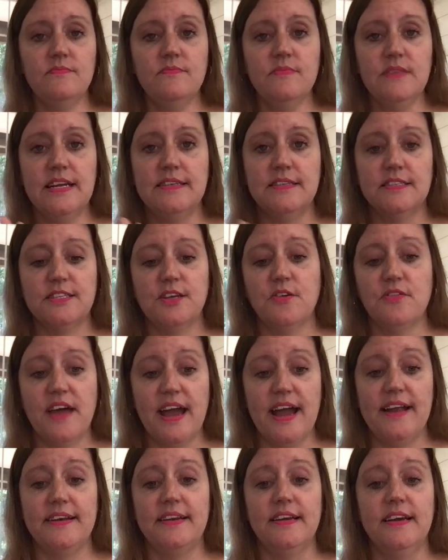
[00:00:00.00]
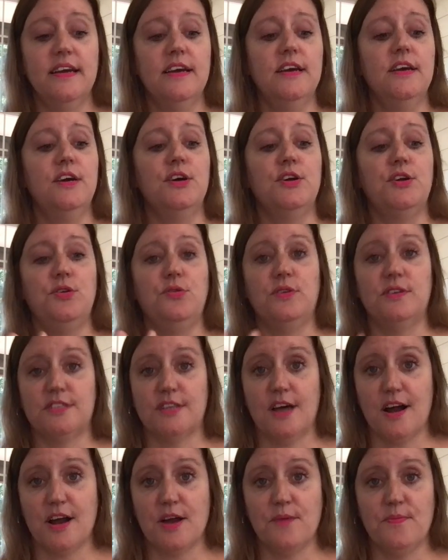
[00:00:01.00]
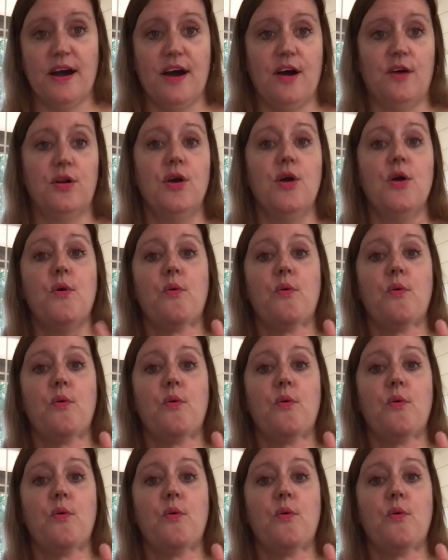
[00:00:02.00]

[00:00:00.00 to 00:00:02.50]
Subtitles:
And so then you can talk about